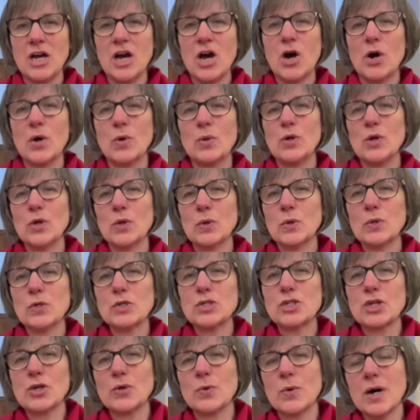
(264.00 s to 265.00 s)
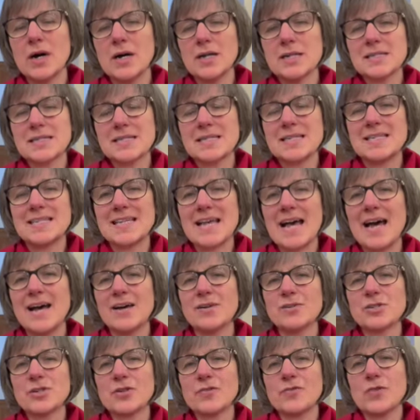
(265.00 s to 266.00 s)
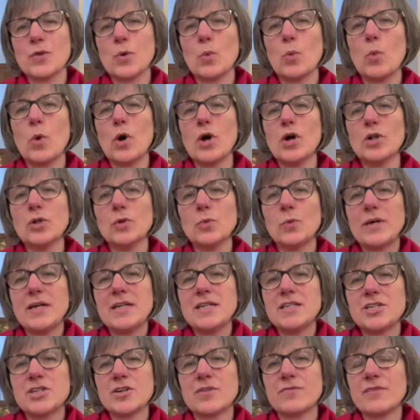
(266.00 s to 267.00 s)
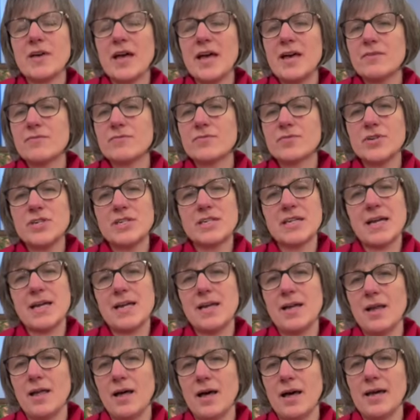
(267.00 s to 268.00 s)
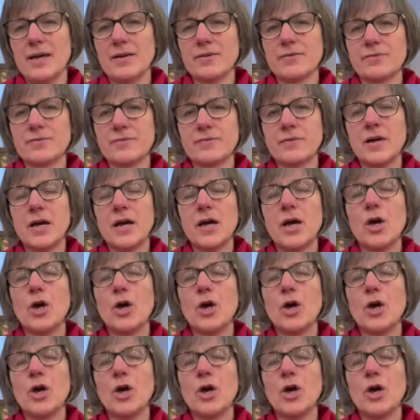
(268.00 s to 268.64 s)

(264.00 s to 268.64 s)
O Lord, who answers out of the whirlwind of everyday life,